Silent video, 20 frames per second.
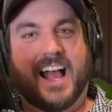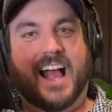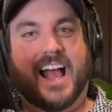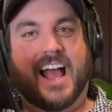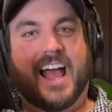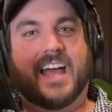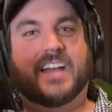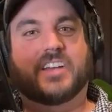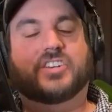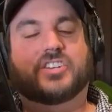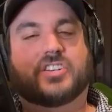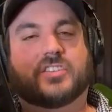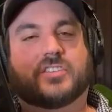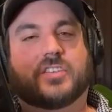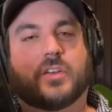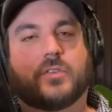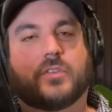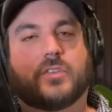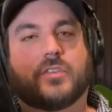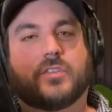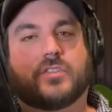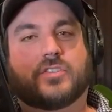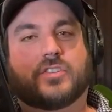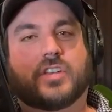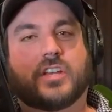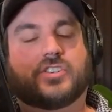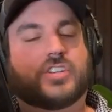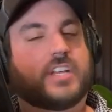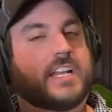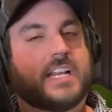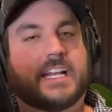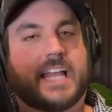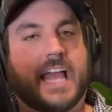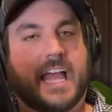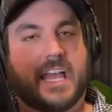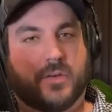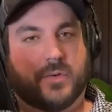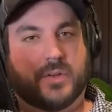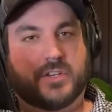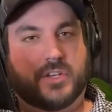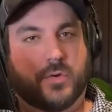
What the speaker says: And she didn't get you, and you